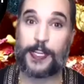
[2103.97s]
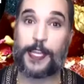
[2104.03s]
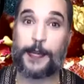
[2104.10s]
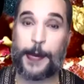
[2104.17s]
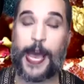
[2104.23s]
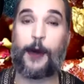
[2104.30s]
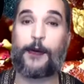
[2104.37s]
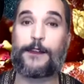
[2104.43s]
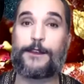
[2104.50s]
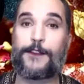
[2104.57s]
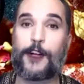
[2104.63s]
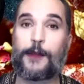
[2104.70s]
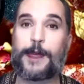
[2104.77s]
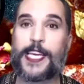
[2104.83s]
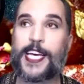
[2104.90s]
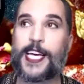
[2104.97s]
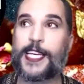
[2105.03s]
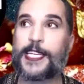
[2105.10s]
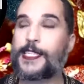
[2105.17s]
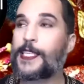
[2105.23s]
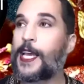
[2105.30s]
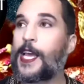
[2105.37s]
powerful,
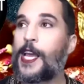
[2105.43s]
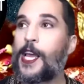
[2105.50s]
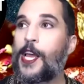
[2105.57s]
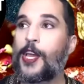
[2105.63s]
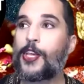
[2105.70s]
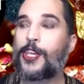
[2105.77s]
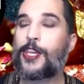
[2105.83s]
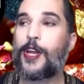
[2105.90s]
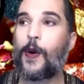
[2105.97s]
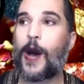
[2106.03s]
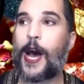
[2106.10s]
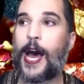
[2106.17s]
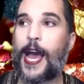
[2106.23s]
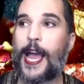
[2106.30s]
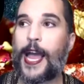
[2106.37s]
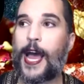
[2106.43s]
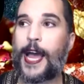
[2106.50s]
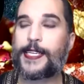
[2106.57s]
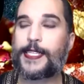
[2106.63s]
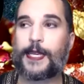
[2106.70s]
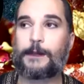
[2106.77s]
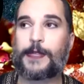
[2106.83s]
because,
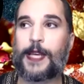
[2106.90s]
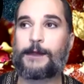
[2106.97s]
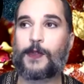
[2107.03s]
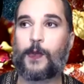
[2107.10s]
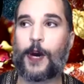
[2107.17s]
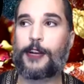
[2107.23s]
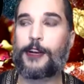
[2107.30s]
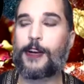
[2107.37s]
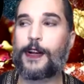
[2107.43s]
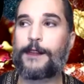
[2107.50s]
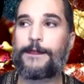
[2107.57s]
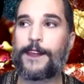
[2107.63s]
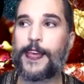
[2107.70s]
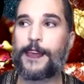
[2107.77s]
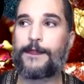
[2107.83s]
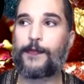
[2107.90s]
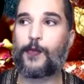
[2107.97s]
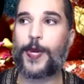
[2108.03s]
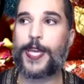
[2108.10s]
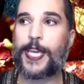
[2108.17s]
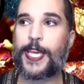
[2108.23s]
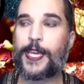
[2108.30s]
I sometimes wonder if
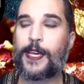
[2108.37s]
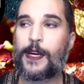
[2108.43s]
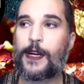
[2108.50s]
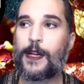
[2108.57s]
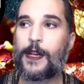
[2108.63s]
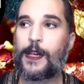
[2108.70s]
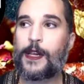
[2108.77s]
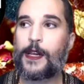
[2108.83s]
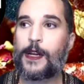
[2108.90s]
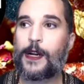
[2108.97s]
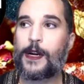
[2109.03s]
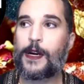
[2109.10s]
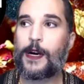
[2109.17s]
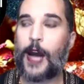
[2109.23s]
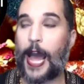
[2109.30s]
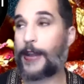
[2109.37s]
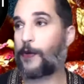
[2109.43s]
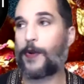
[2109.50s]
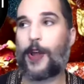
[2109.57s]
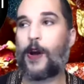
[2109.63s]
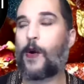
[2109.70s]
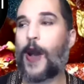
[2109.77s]
we, I
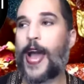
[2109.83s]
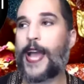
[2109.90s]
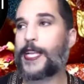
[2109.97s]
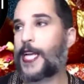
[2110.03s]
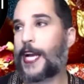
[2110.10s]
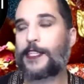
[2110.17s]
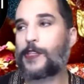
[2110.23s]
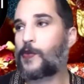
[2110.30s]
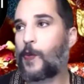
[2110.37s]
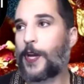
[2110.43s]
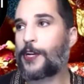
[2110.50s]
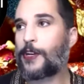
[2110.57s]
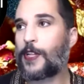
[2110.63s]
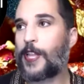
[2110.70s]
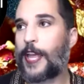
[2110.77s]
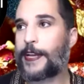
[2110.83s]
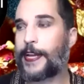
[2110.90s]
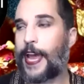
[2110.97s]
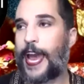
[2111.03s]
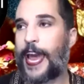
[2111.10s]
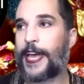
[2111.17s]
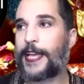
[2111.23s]
don't know, I just wonder,
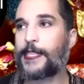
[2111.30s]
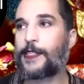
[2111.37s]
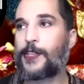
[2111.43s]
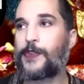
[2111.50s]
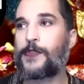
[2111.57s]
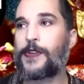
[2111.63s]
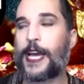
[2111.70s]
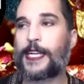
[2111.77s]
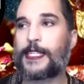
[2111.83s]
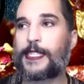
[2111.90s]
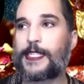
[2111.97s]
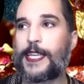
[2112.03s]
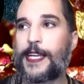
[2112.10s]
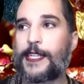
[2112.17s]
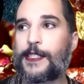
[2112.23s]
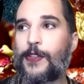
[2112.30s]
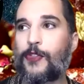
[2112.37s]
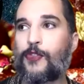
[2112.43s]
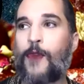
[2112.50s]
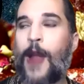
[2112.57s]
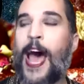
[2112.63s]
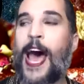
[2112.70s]
like, has the United States
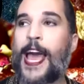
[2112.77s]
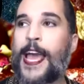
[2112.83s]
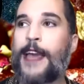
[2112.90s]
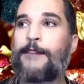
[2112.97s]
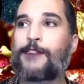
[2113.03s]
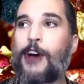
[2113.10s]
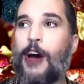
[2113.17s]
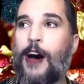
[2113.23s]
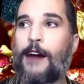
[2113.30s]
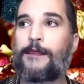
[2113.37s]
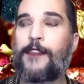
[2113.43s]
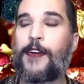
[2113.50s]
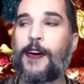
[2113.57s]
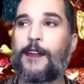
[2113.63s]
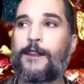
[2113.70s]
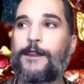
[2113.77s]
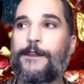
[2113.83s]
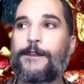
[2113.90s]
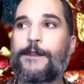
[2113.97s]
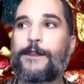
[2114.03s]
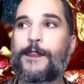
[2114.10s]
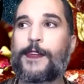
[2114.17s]
thrived off of
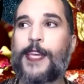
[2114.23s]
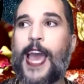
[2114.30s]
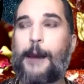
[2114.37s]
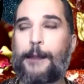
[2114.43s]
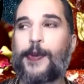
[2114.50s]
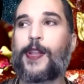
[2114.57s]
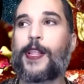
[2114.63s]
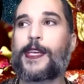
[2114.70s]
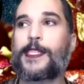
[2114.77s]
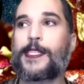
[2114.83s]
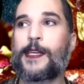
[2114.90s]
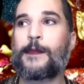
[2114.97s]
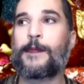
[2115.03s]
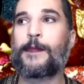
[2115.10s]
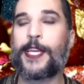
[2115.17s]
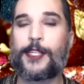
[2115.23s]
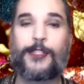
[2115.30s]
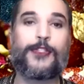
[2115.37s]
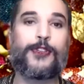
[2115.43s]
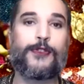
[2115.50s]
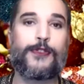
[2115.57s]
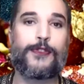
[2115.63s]
capitalism
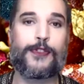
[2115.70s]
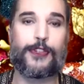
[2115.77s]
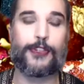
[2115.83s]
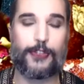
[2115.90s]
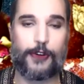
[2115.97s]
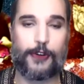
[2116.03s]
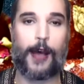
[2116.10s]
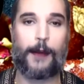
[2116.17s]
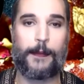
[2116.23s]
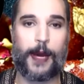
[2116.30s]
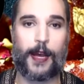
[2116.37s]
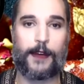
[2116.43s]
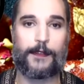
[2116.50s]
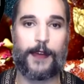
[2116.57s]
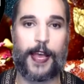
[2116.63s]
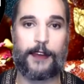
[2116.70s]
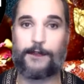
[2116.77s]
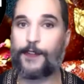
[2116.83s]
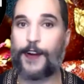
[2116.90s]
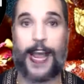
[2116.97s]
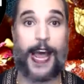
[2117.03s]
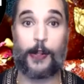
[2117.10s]
induced trauma, and
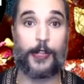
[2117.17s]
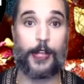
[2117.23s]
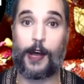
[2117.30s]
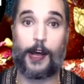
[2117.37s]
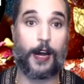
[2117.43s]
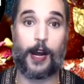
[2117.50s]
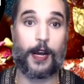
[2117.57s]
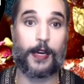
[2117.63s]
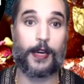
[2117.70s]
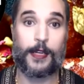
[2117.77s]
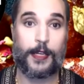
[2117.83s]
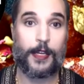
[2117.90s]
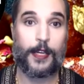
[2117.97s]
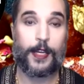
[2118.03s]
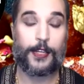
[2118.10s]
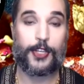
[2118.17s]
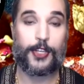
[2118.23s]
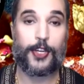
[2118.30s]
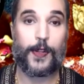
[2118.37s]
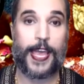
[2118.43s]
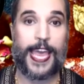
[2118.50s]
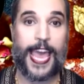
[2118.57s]
for how long? You
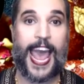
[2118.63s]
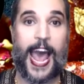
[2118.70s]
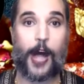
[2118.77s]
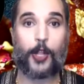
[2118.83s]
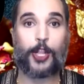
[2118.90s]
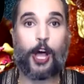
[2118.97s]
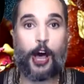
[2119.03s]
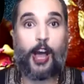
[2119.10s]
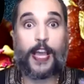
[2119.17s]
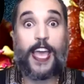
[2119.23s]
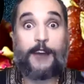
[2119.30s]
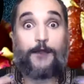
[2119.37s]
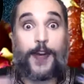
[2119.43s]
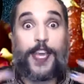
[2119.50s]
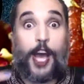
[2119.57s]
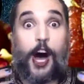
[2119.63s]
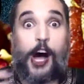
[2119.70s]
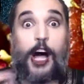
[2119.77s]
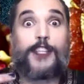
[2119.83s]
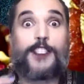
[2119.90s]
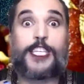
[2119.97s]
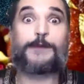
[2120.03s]
know, like how long have we
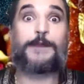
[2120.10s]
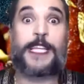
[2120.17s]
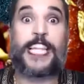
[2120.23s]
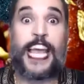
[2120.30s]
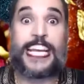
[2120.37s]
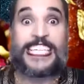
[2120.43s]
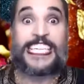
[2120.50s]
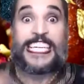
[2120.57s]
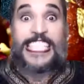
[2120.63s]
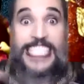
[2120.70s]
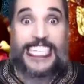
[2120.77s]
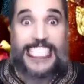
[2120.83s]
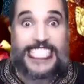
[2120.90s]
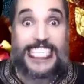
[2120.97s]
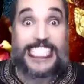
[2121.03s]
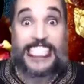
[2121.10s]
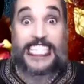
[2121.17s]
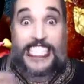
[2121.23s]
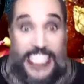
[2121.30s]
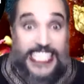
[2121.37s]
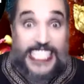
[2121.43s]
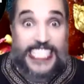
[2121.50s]
all just been like, gotta get
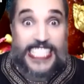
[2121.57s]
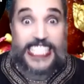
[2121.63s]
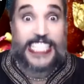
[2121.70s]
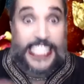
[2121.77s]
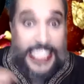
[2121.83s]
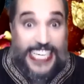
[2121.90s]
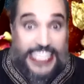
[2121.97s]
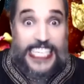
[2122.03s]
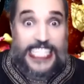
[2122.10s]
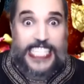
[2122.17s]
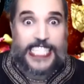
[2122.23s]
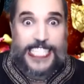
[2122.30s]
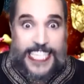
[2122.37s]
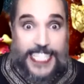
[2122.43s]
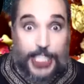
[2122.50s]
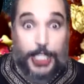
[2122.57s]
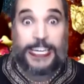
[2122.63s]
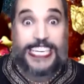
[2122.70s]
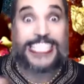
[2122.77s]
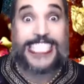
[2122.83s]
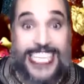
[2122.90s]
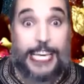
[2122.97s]
there, gotta get there, gotta get there, gotta do
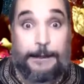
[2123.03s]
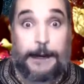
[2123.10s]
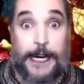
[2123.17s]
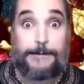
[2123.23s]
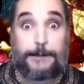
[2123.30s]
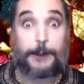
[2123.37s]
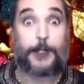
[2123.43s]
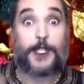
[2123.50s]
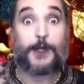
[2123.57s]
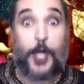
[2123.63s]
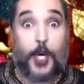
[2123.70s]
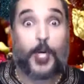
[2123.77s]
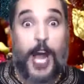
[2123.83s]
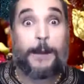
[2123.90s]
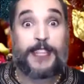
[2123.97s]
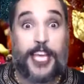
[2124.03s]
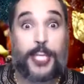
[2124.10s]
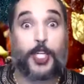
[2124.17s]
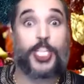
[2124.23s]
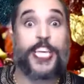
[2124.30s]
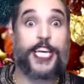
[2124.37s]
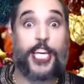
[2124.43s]
it, gotta keep up, or I'm
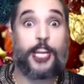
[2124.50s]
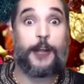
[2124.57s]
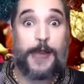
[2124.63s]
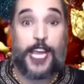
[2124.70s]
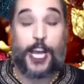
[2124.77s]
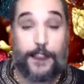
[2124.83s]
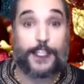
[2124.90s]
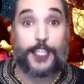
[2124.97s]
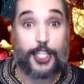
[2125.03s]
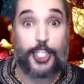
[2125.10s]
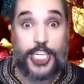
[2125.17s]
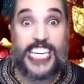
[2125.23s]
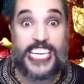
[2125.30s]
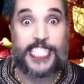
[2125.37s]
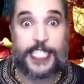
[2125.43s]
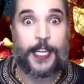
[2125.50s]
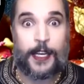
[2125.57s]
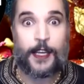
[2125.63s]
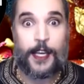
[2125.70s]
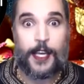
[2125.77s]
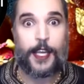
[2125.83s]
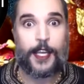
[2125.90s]
literally gonna be on the street.
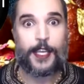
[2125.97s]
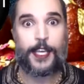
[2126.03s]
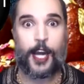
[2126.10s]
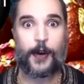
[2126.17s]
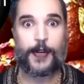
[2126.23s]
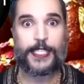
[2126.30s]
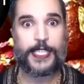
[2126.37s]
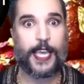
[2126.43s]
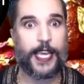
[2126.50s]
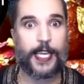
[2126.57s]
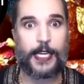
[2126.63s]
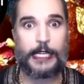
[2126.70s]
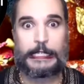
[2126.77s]
You know, it's like,